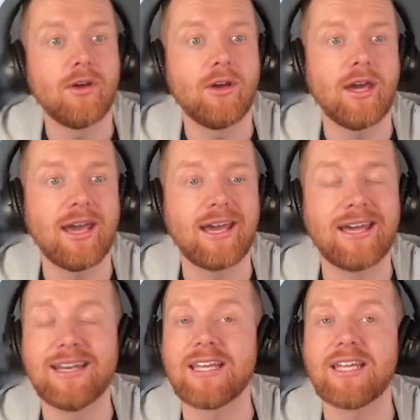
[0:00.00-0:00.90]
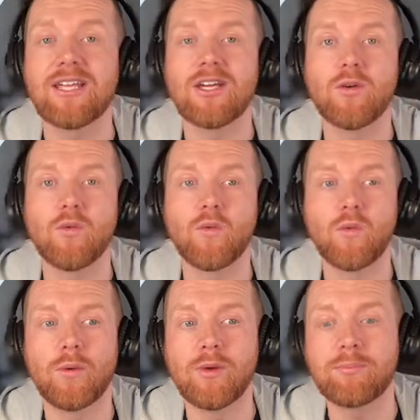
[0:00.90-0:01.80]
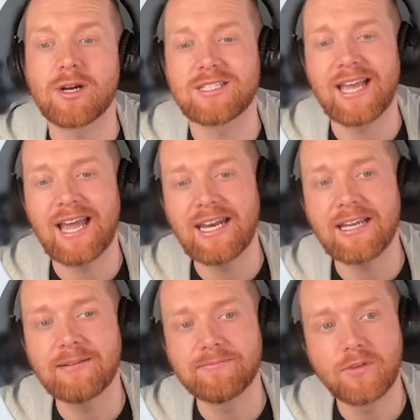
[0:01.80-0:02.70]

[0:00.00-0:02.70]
and when we press edit,